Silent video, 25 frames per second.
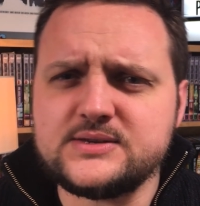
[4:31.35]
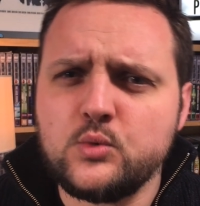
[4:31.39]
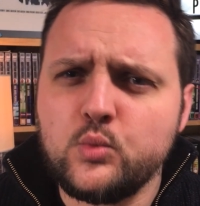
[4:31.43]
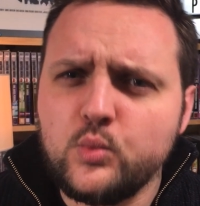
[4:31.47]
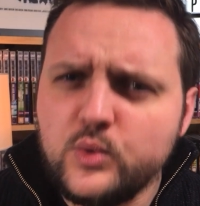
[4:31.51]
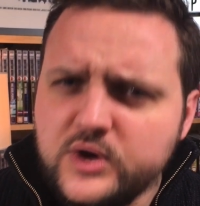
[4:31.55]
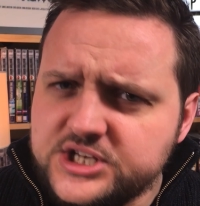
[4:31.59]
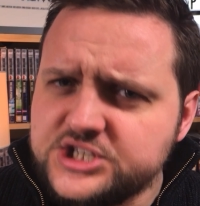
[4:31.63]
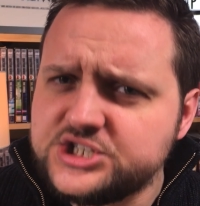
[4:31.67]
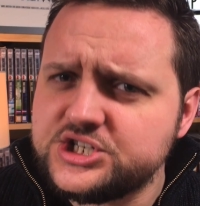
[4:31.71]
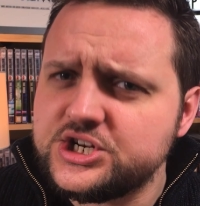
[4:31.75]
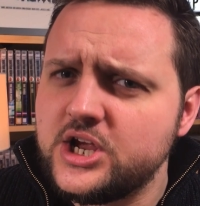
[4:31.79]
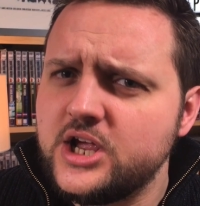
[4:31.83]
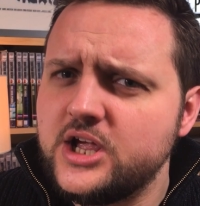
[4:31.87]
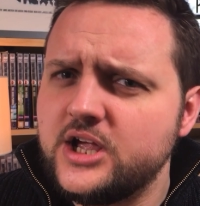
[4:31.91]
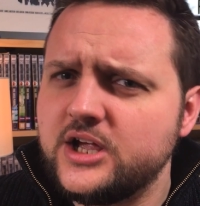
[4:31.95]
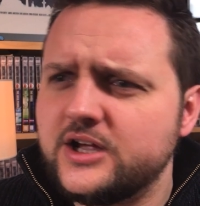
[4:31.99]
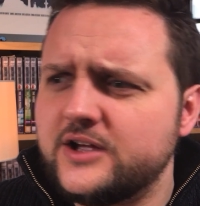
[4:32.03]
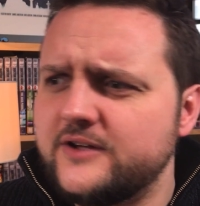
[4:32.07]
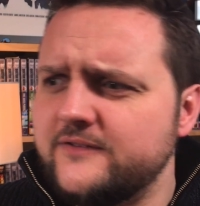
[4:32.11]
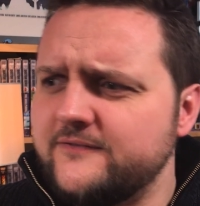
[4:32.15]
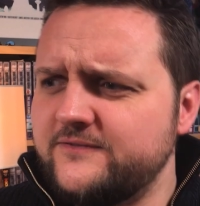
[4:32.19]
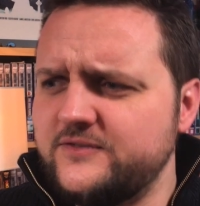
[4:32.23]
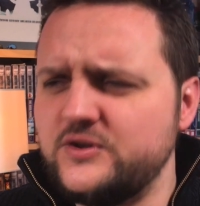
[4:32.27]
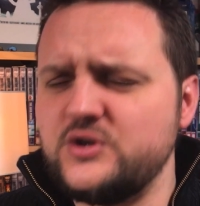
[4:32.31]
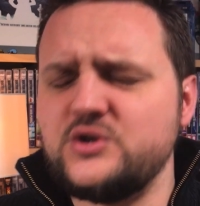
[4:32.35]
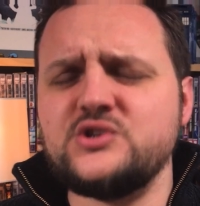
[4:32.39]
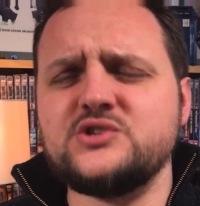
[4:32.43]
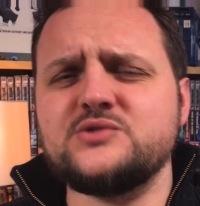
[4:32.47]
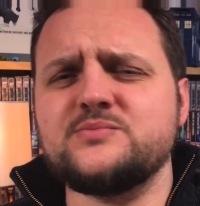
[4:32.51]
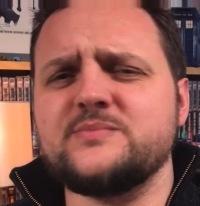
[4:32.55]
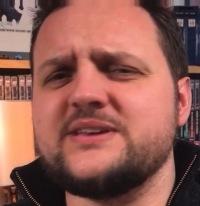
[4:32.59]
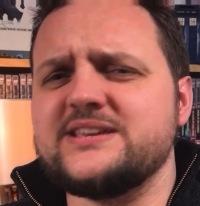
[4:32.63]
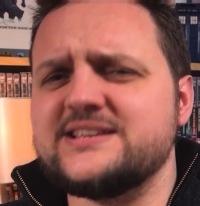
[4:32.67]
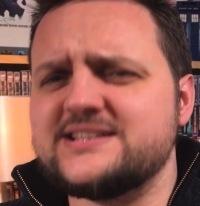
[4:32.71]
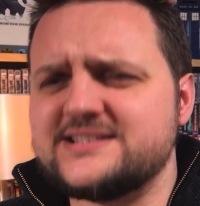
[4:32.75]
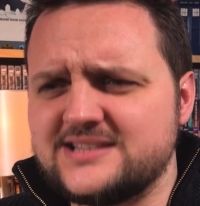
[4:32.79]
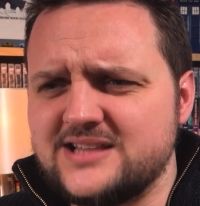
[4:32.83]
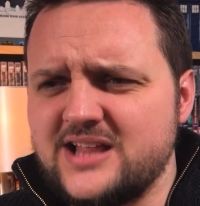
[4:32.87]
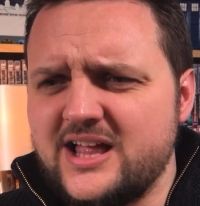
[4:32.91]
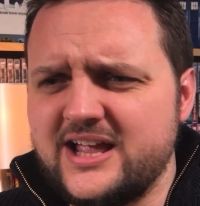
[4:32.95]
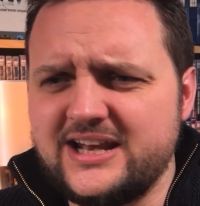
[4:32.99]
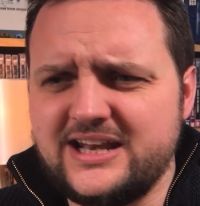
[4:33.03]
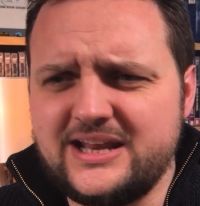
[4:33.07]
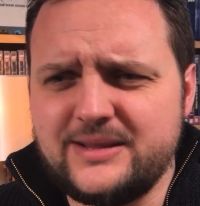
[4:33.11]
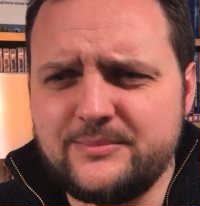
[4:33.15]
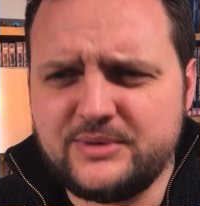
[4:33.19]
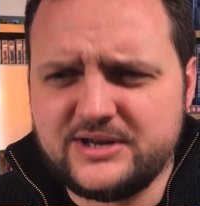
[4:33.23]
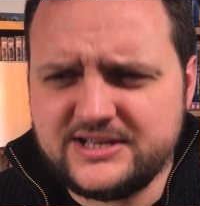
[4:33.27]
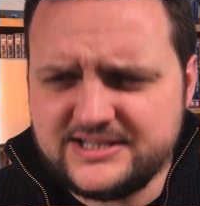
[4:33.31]
which confused me
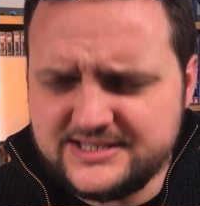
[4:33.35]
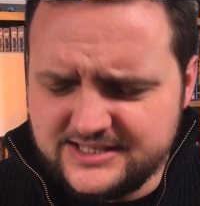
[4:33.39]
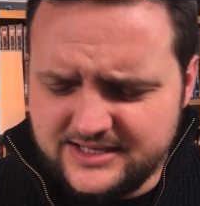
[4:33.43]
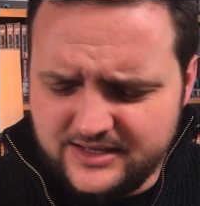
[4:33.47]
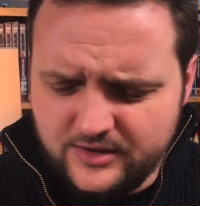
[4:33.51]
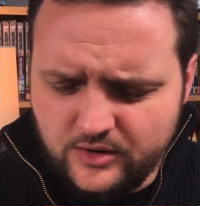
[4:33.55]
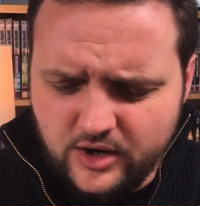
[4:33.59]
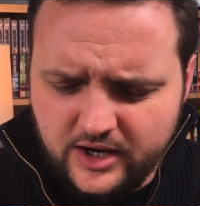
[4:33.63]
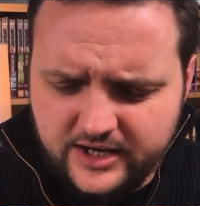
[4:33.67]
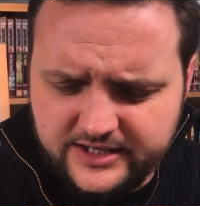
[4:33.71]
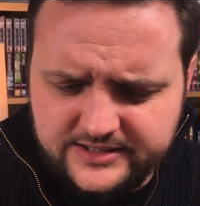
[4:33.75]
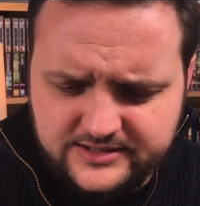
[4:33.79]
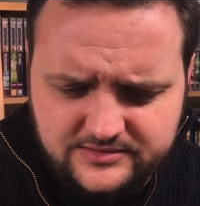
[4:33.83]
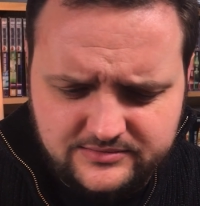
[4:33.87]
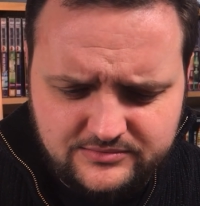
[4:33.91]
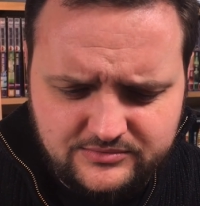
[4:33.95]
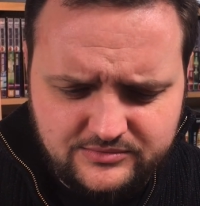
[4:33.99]
slightly because I